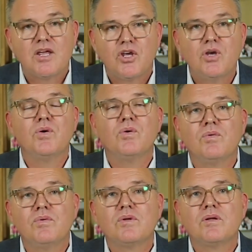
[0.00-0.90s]
you
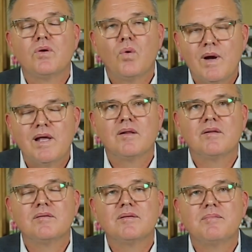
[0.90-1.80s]

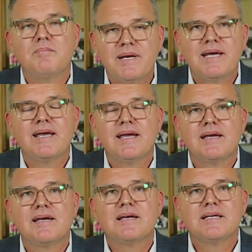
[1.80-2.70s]
will be
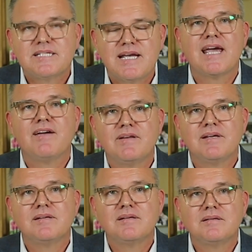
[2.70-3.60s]
saved.
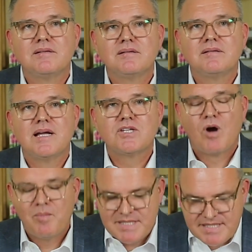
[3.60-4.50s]
It's
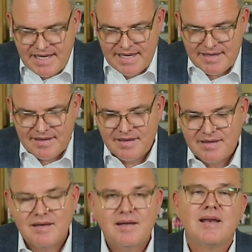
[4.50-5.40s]
Romans 10,
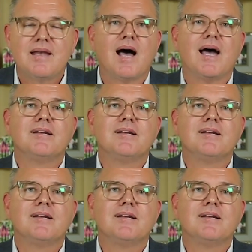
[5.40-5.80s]
9.